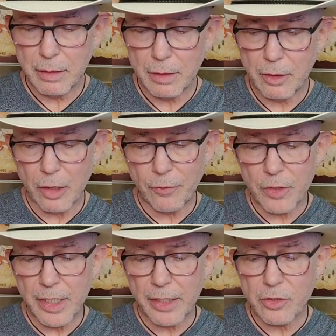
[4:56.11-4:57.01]
It often
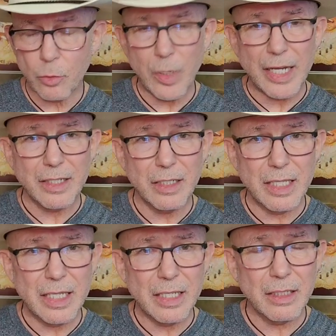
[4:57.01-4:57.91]
takes the right to
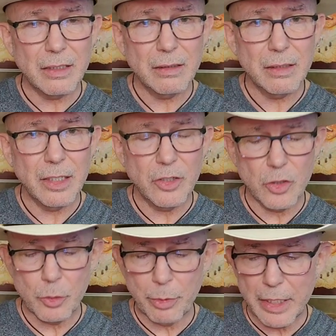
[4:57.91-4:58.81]
think and to
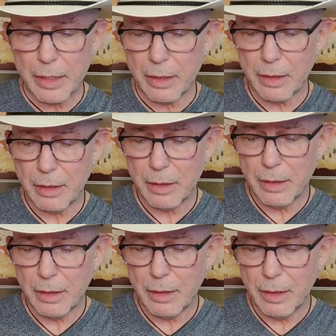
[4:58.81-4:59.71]
speak.
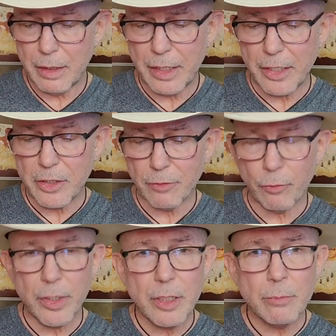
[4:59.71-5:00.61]
It takes the
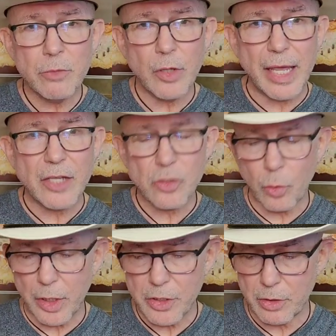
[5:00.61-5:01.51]
freedom to ask
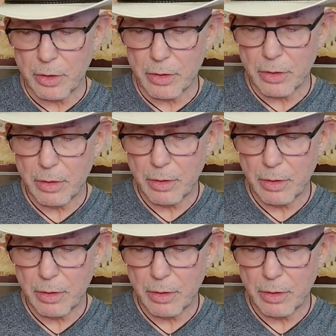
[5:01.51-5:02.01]
questions.